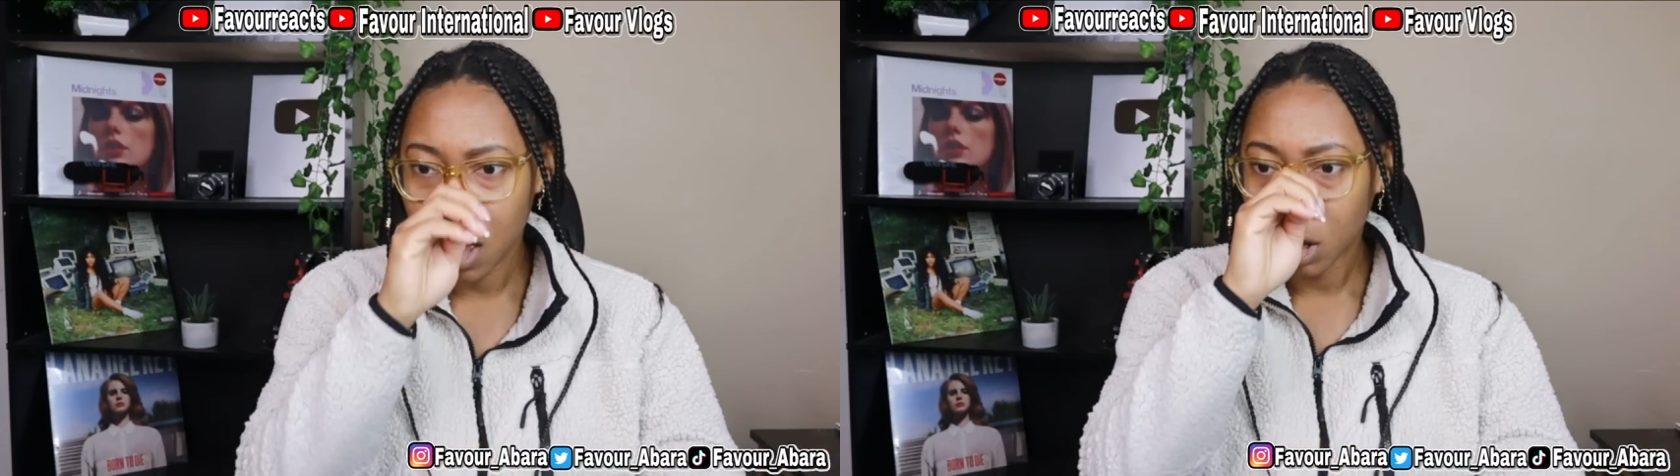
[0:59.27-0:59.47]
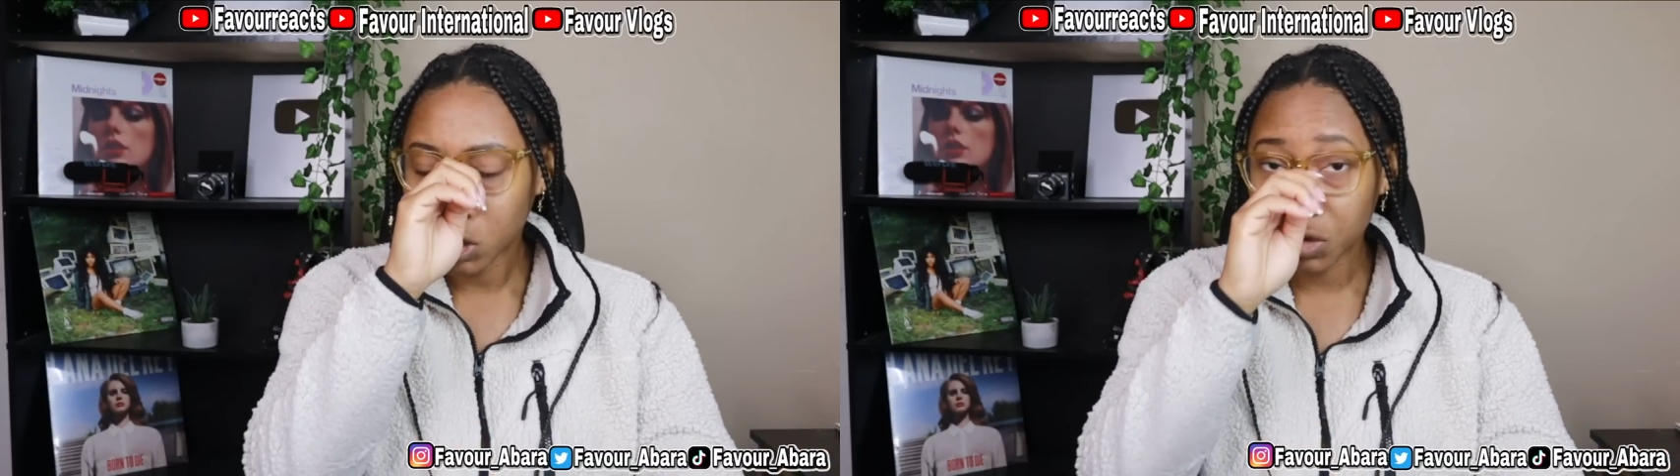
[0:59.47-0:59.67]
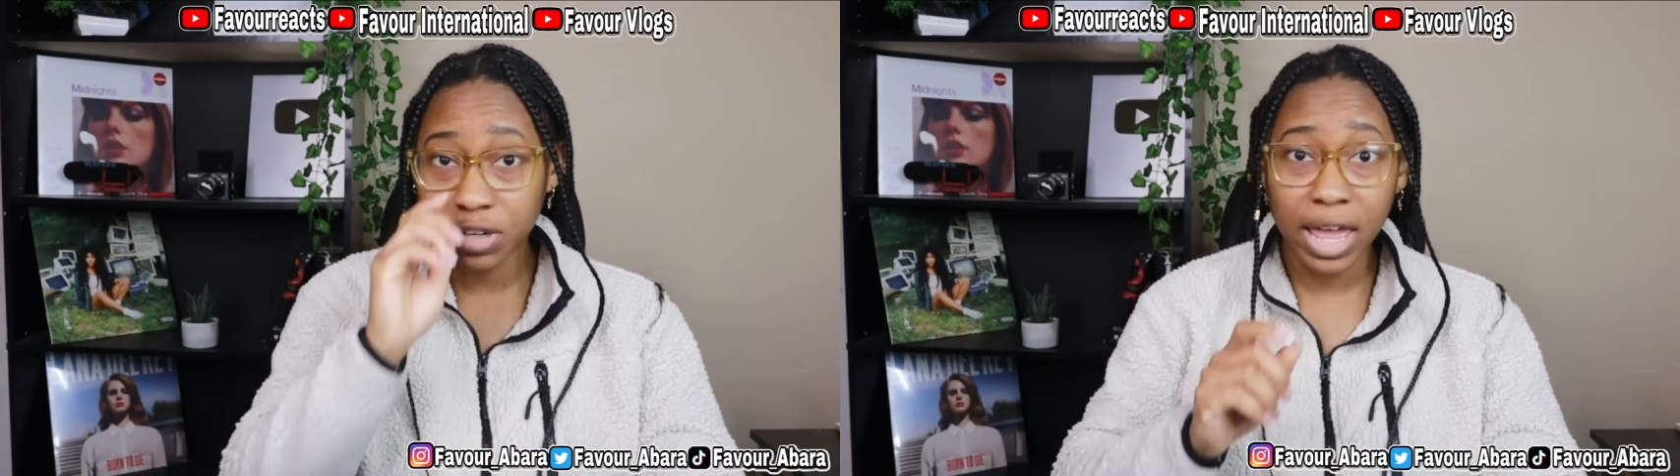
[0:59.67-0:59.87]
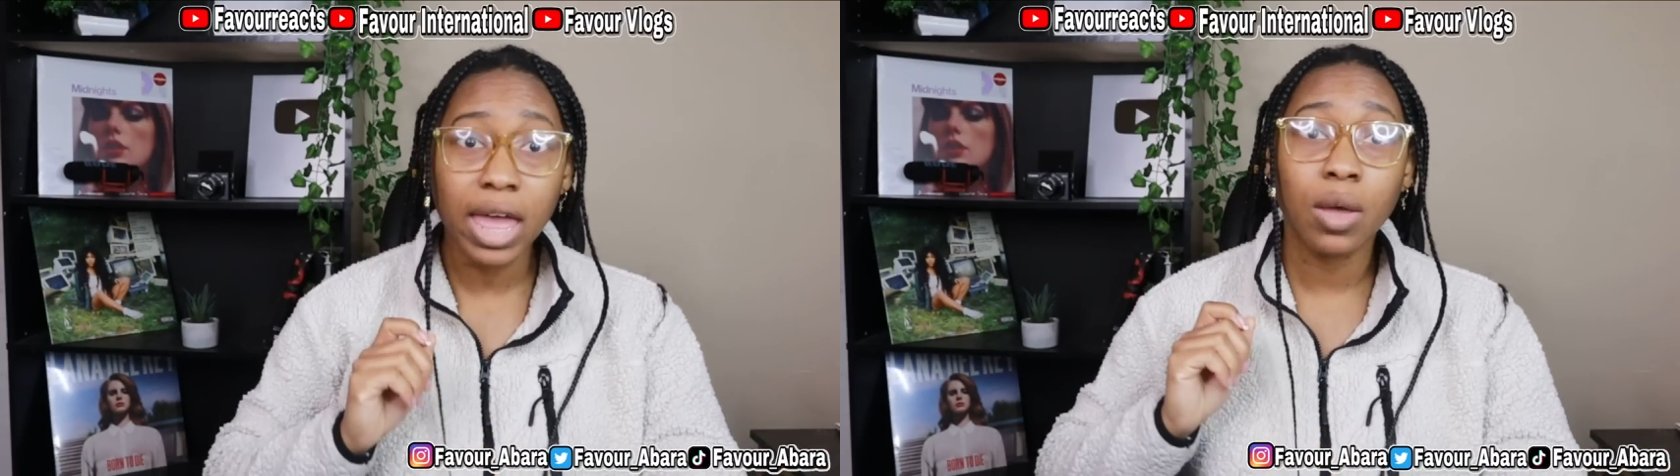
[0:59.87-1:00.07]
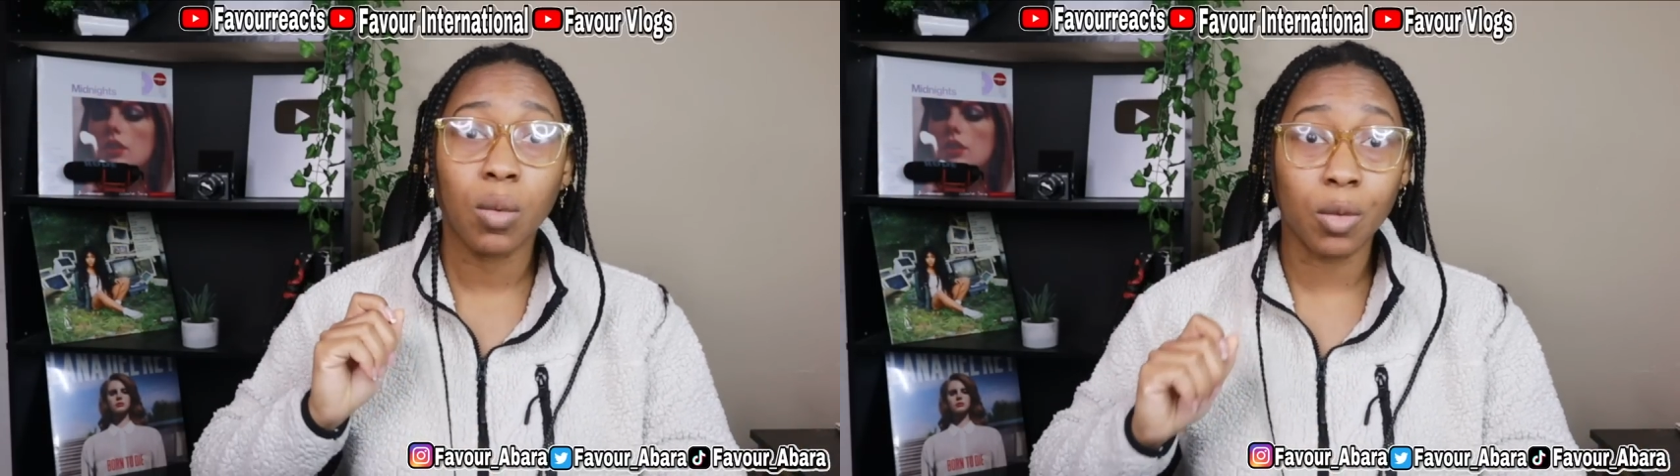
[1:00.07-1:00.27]
So today
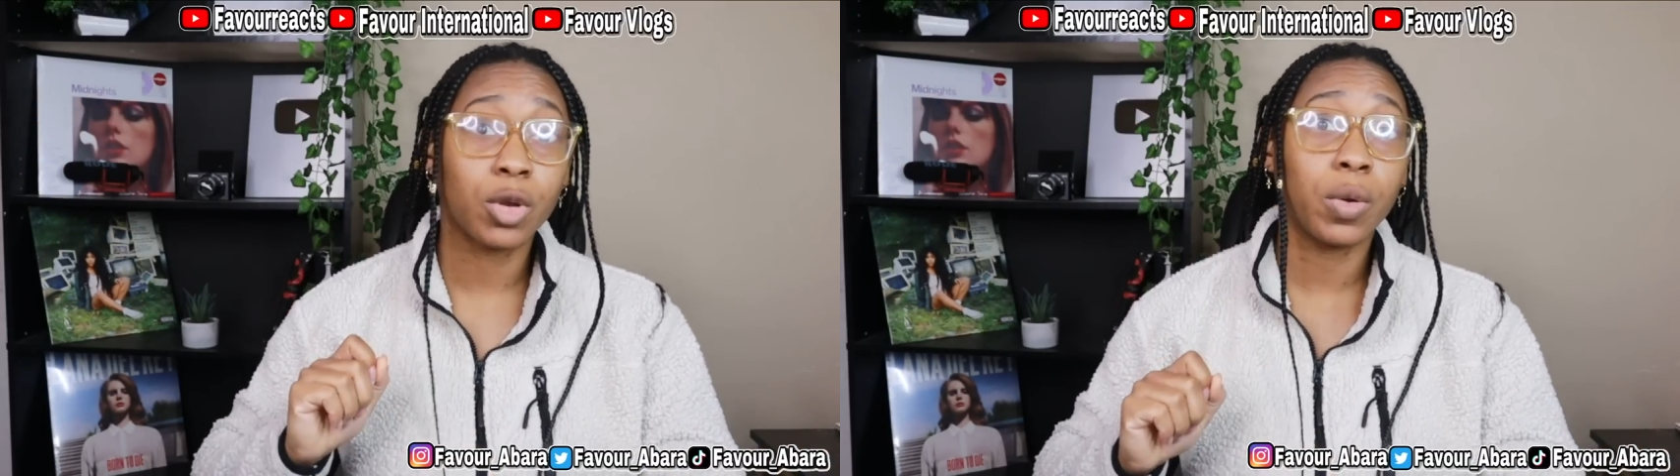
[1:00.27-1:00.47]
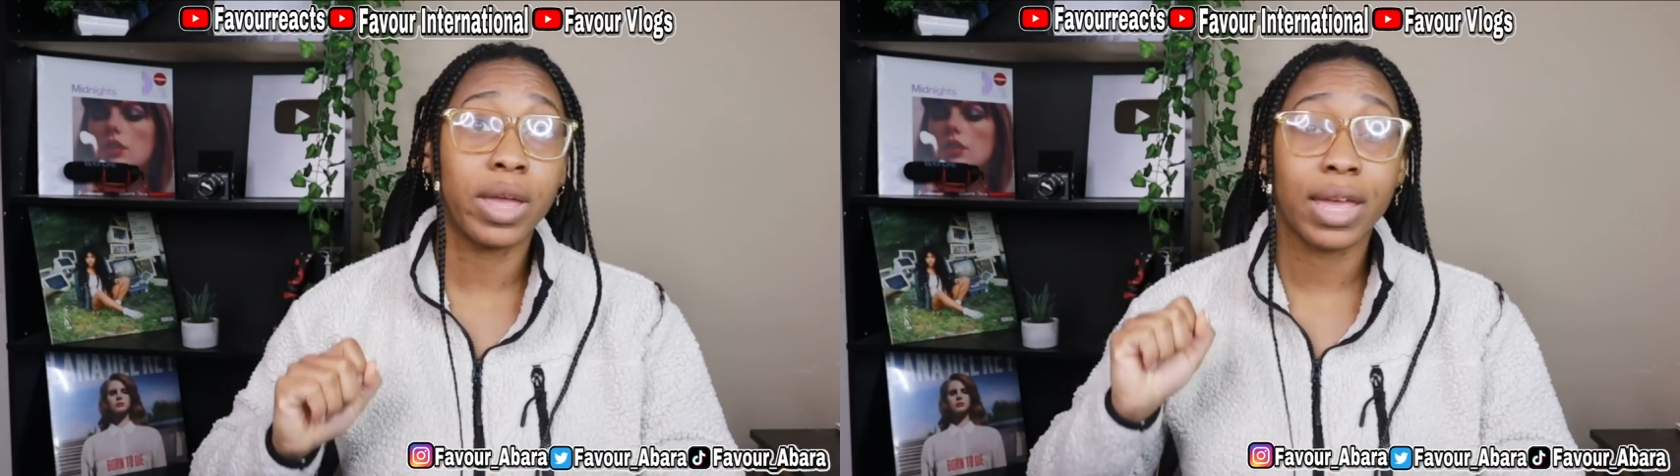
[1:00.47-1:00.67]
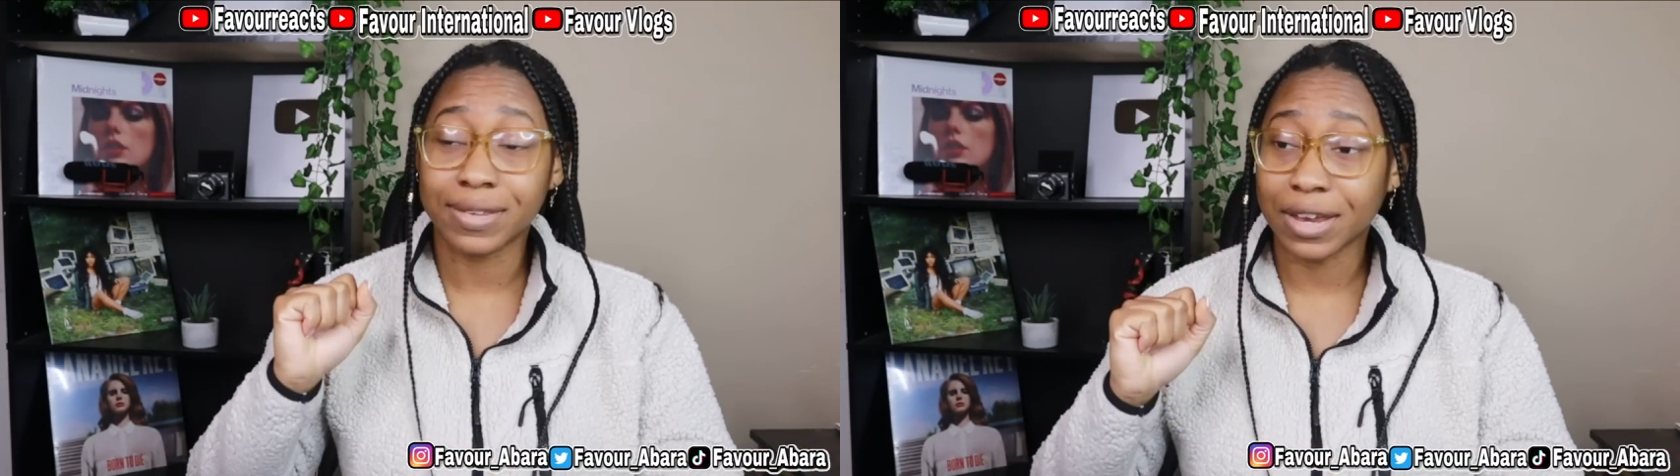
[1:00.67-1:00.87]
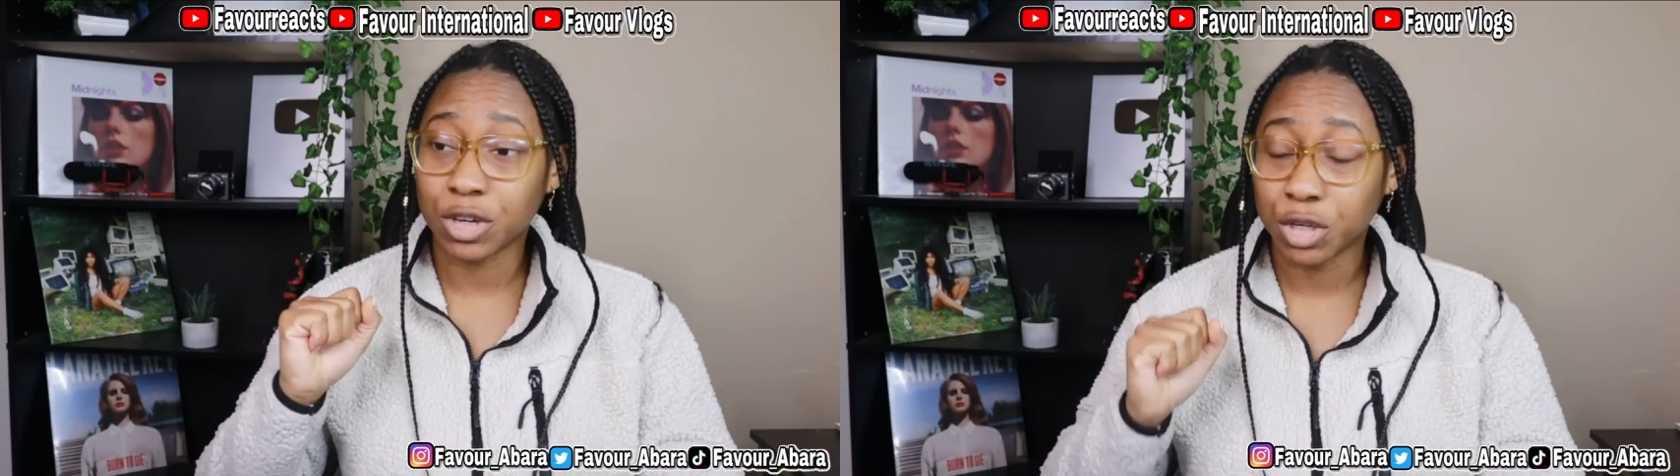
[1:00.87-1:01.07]
what we're doing is actually